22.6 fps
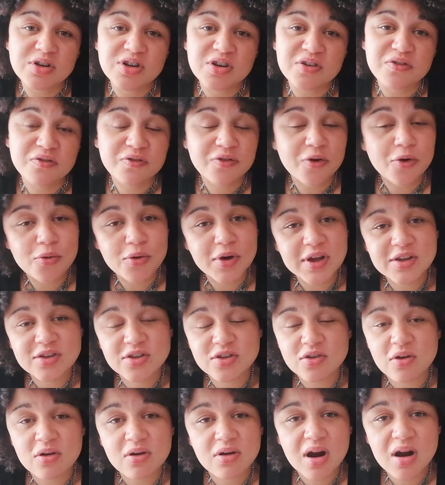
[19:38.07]
to focus
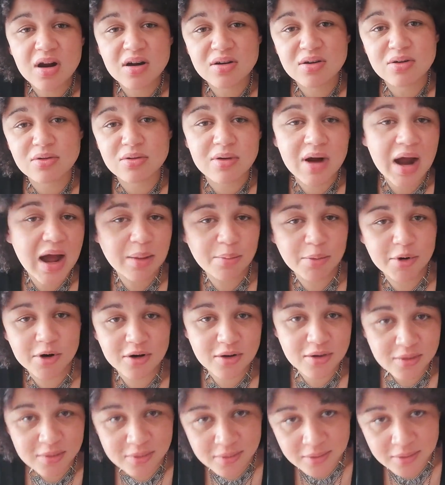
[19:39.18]
on our grammar,